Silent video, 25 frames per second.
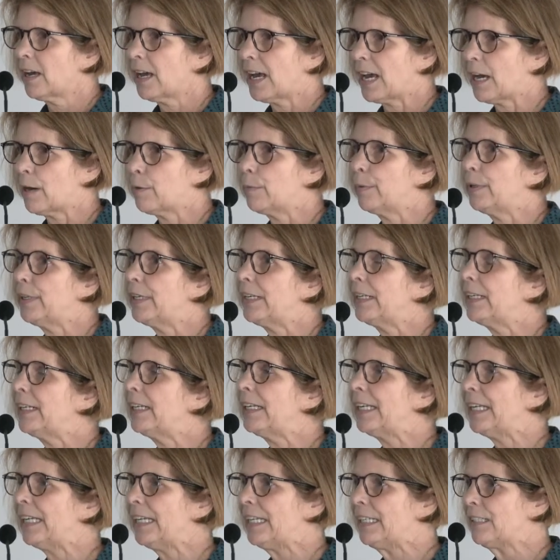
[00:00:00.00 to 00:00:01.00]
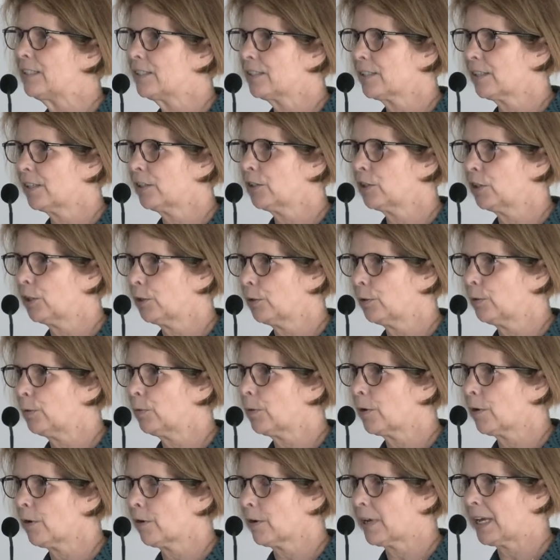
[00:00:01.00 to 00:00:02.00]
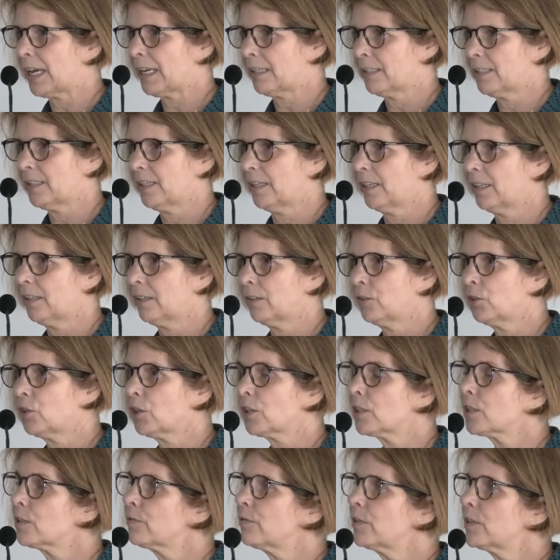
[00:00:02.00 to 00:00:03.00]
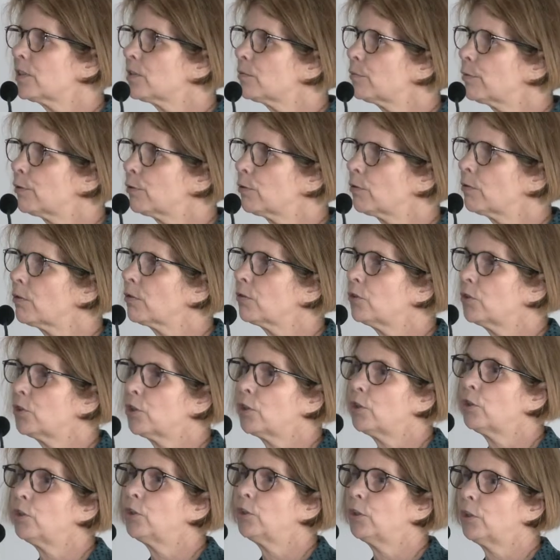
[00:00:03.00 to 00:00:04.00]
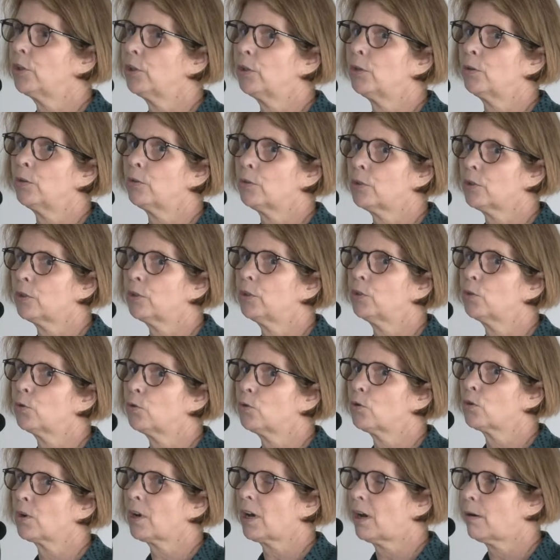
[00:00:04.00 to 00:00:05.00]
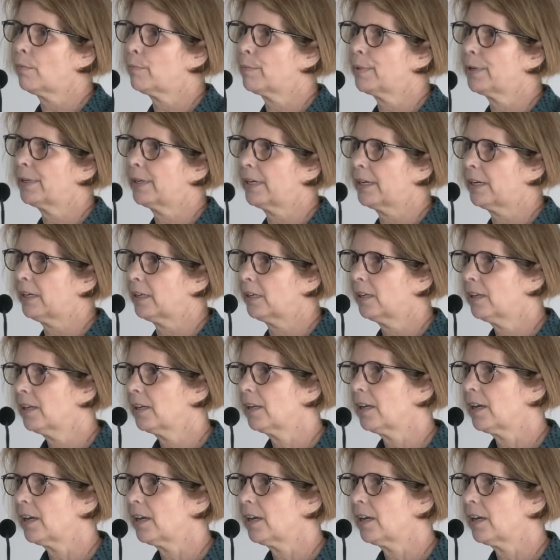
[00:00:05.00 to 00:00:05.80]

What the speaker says: how many leads that you are getting, just visible to you, to your company,